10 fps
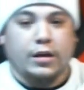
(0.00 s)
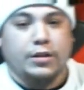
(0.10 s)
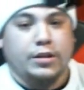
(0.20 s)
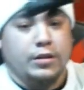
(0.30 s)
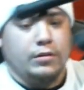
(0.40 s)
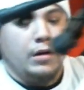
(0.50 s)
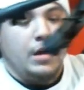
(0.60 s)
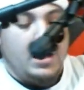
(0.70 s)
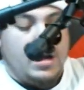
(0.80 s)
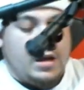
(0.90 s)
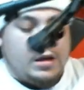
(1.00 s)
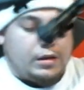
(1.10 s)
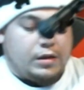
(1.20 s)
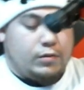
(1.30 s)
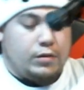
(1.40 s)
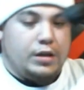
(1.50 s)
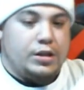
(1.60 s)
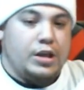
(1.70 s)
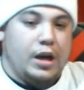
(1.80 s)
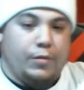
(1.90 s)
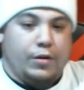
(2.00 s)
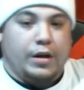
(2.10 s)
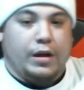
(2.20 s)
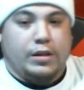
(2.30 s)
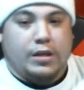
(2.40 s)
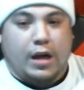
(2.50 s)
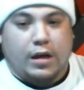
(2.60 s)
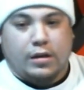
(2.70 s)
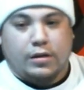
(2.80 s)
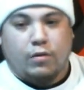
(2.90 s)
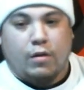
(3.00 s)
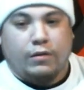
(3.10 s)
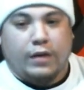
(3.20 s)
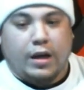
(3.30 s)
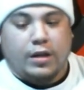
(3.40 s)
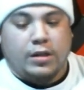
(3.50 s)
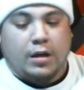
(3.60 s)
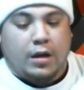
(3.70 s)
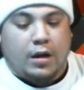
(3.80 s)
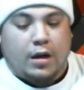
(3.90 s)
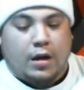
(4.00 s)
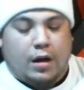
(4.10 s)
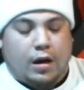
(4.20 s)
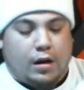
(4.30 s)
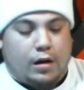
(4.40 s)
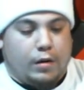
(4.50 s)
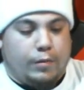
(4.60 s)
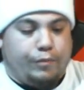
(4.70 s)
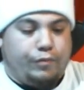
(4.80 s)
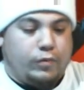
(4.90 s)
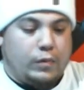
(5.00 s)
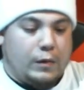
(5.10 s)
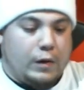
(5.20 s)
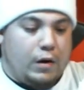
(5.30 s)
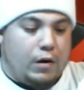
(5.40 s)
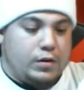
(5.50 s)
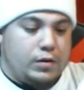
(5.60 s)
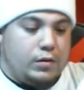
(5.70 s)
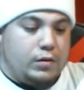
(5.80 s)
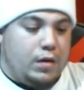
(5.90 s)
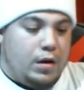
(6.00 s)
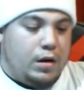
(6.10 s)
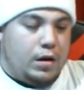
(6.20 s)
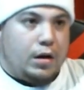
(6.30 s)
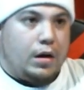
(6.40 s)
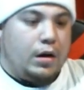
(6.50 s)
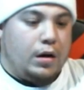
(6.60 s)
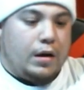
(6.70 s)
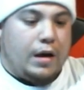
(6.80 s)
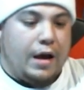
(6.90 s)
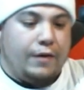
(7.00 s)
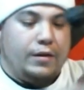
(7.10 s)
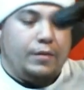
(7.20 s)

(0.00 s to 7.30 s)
to shoot. This one is chambered in shotgun 12 gauge. Also, having the